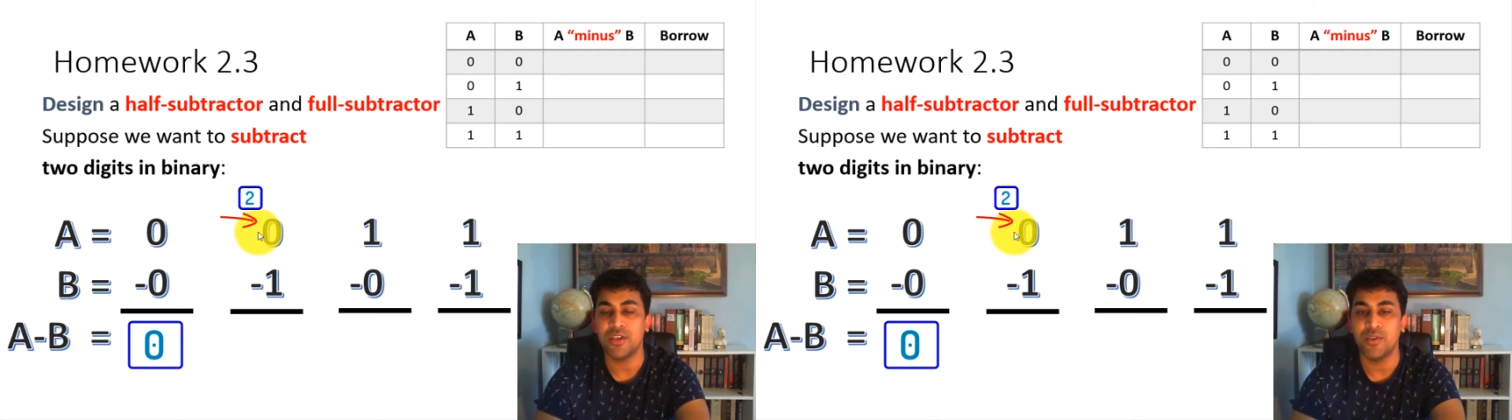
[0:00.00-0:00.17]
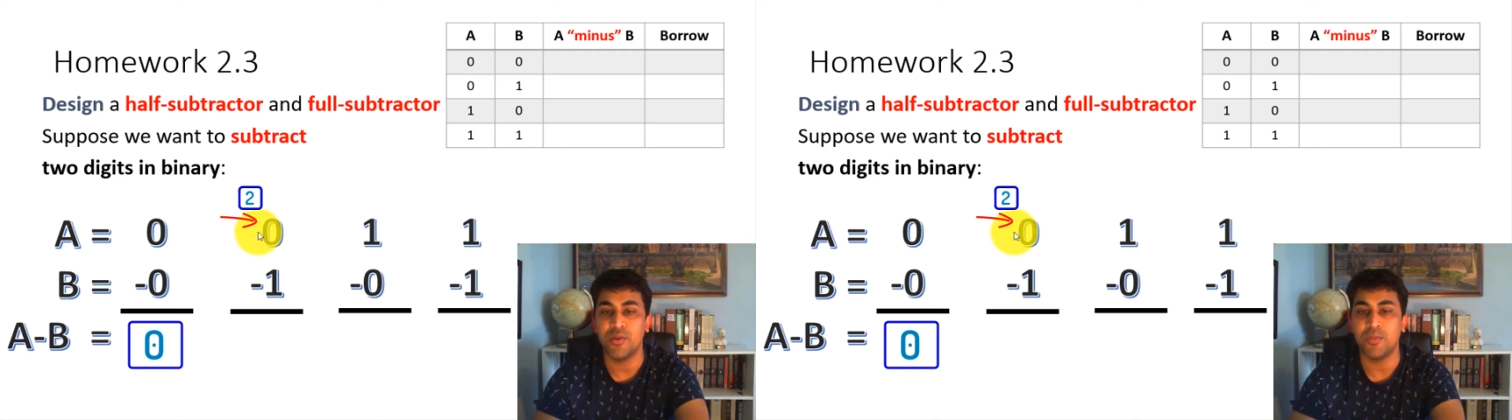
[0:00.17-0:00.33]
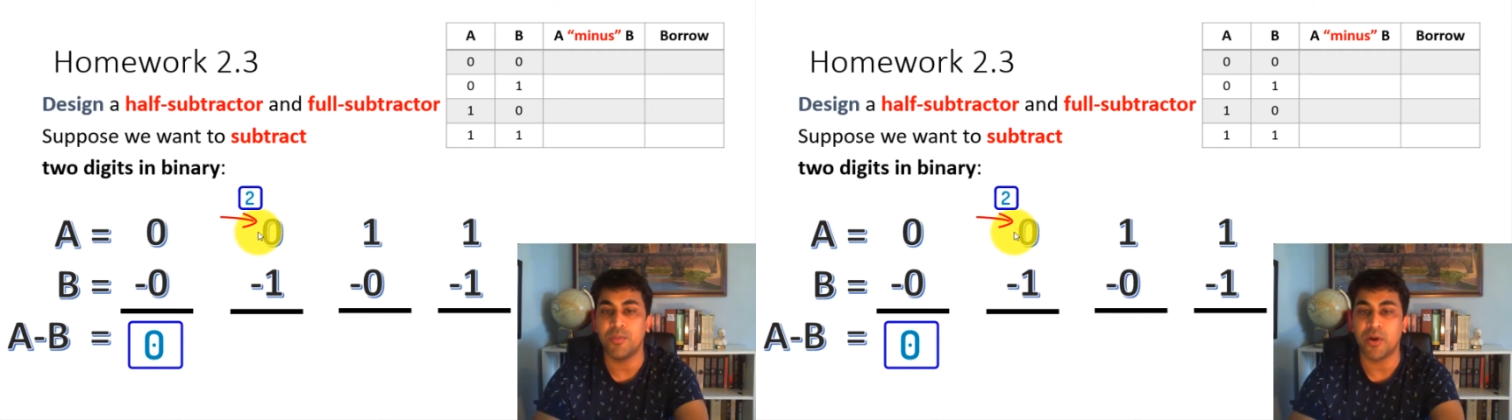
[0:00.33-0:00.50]

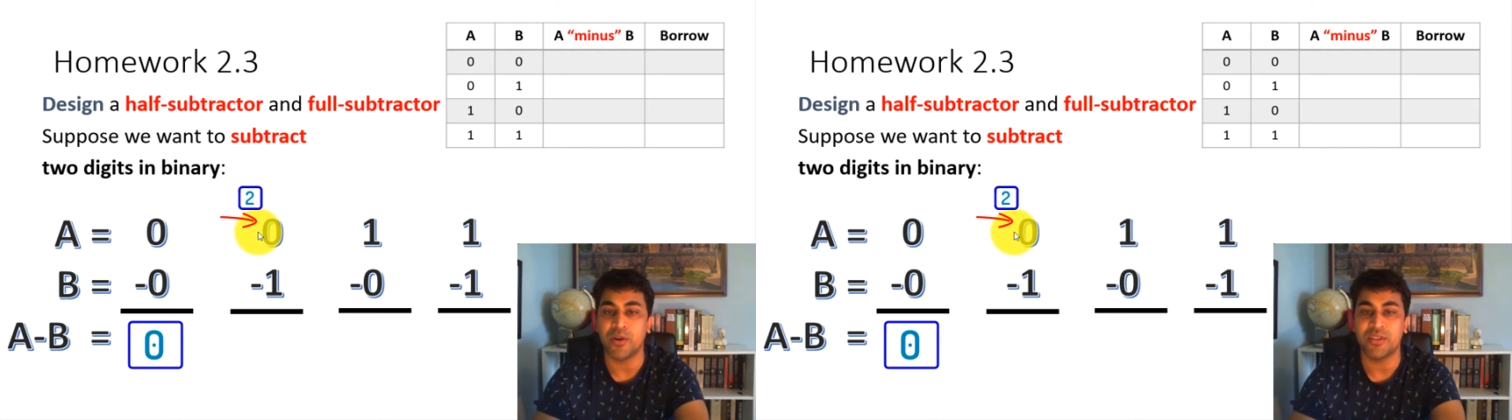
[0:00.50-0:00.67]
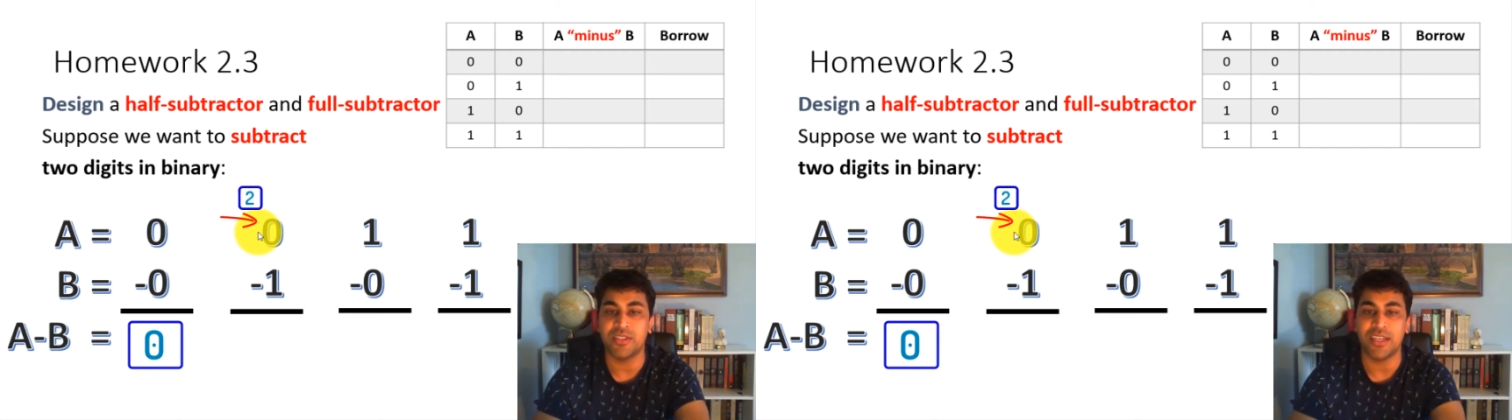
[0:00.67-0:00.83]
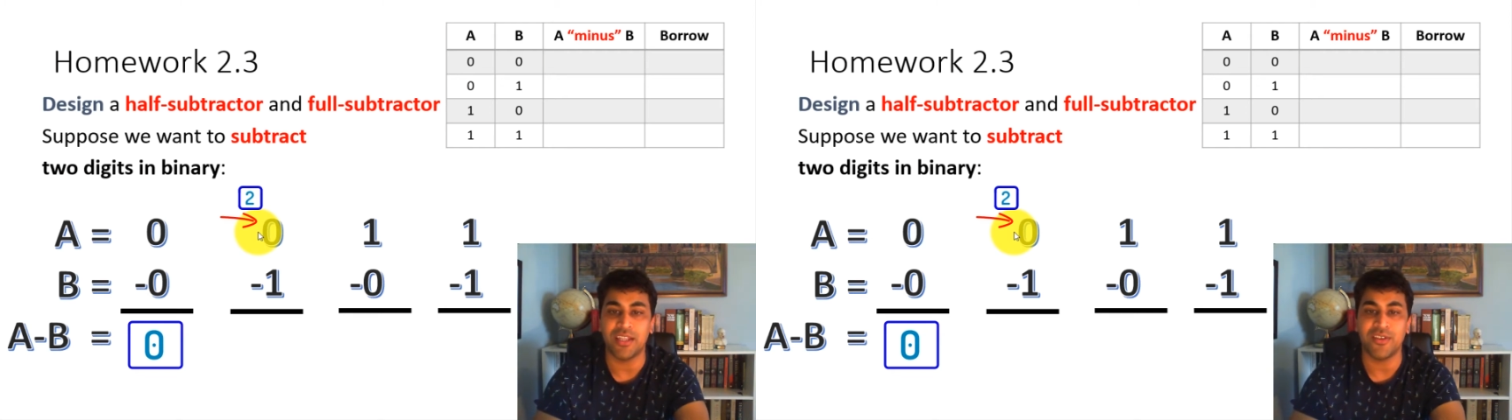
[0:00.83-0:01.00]
you would borrow
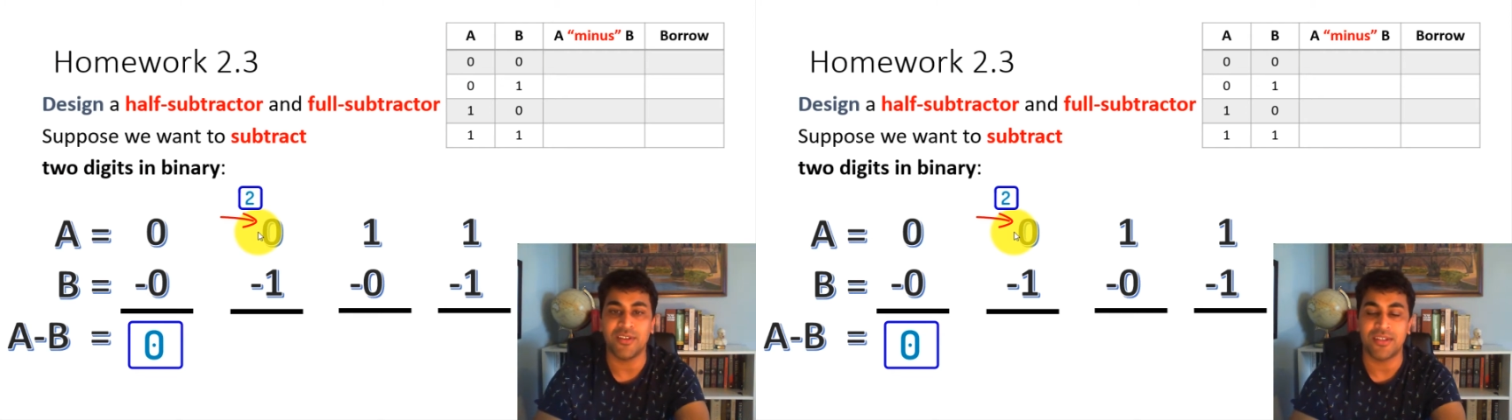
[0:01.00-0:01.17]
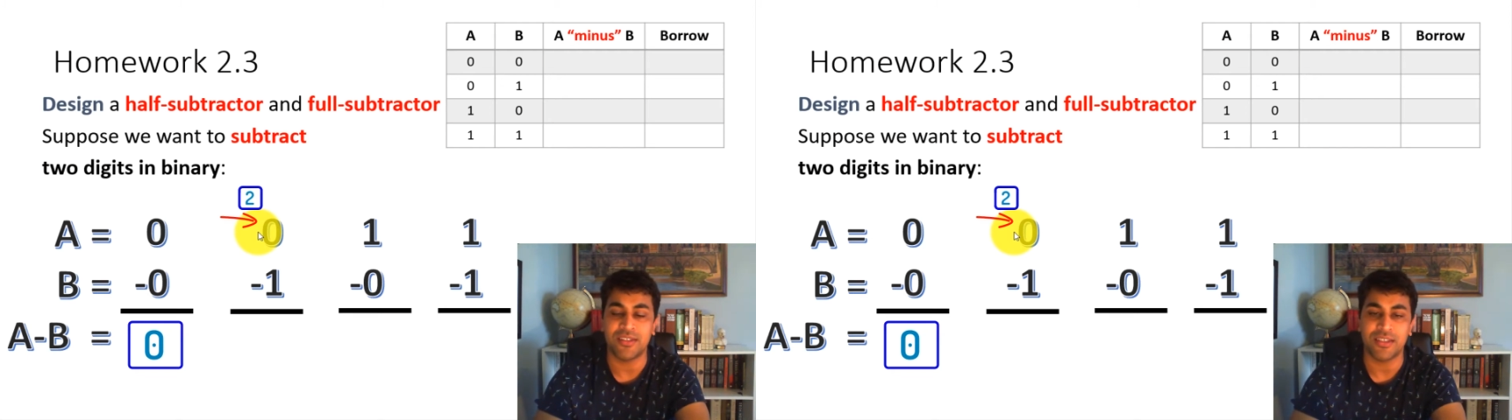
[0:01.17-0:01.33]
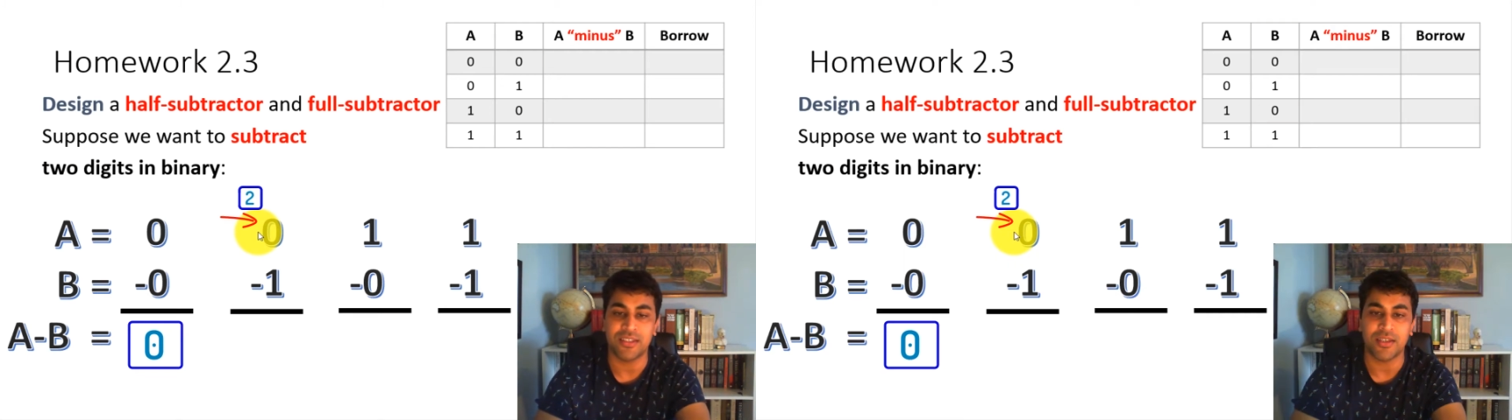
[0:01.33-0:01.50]
10
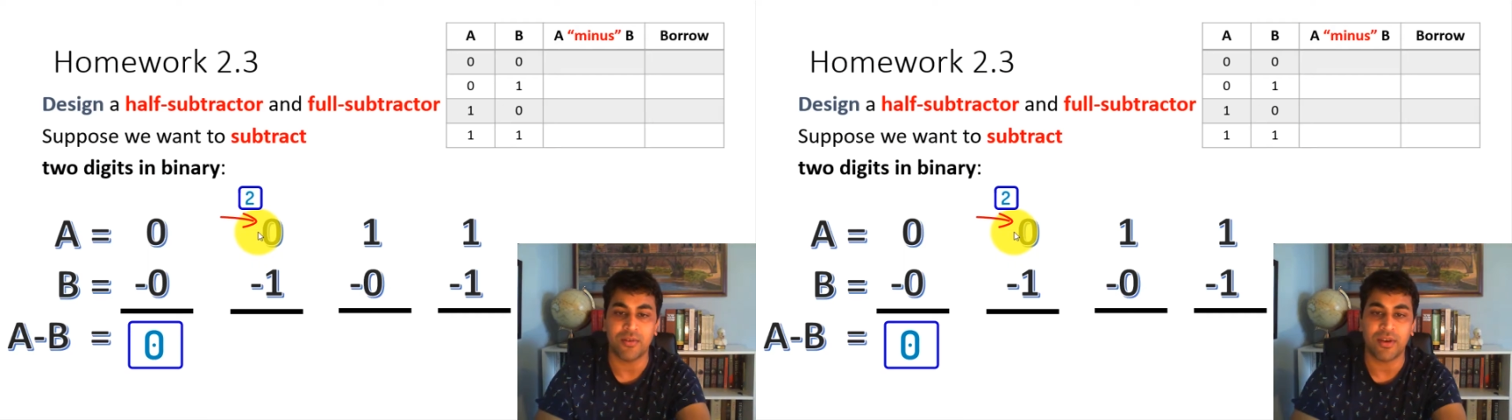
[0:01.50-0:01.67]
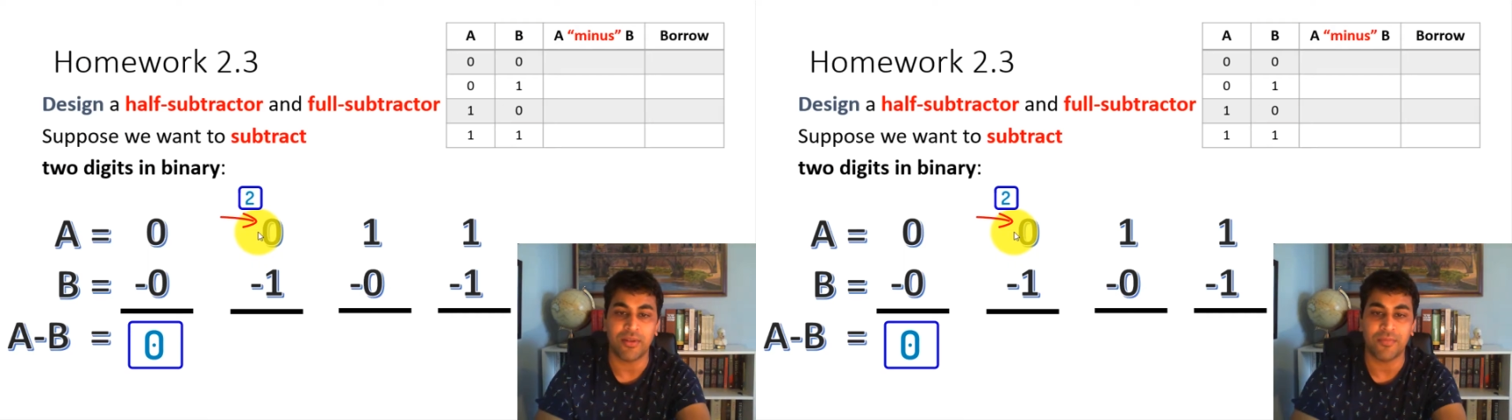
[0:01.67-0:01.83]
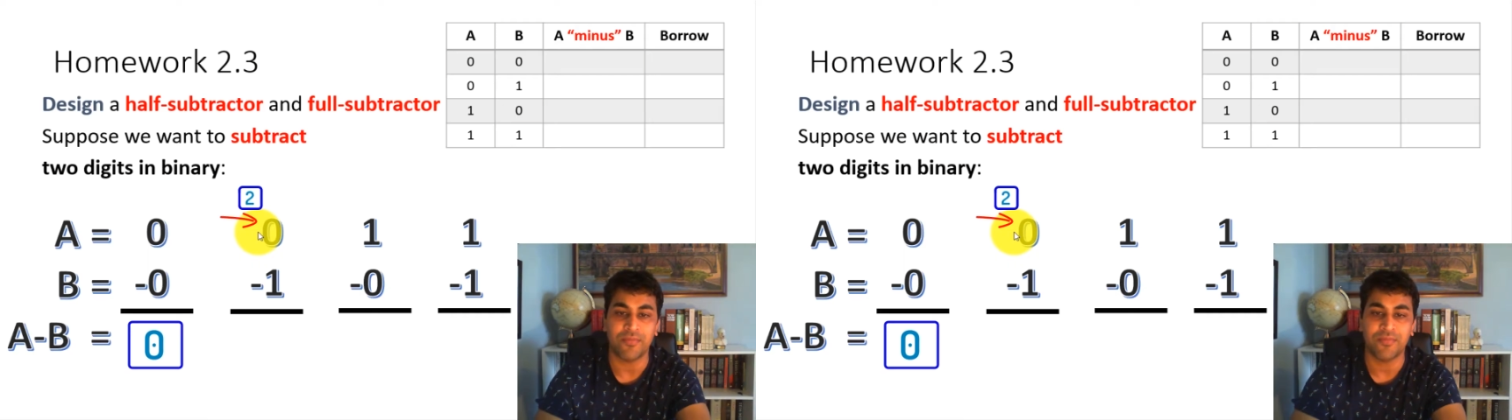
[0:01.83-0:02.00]
units, and so
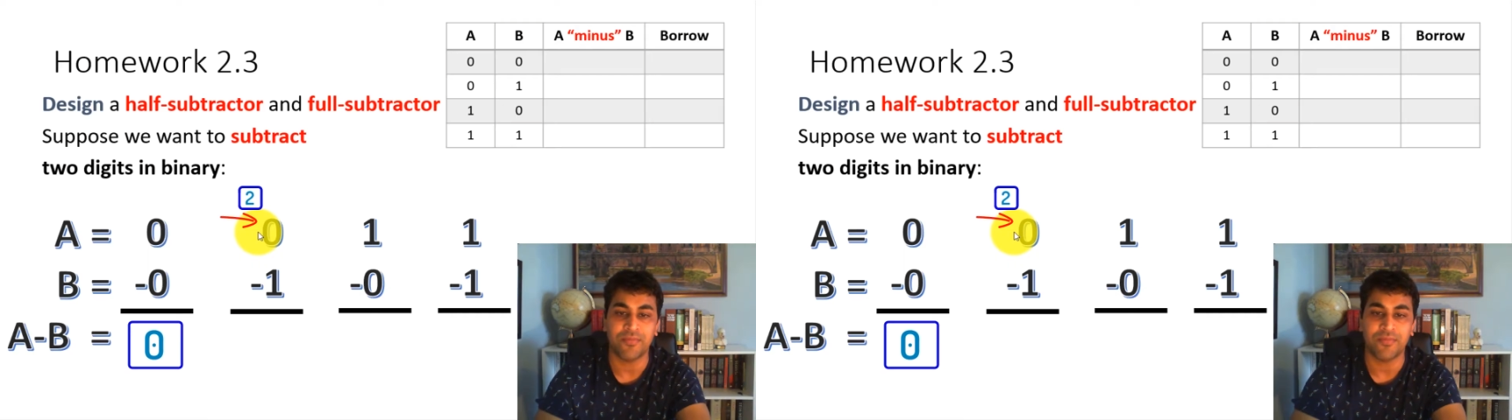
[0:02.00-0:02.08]
on.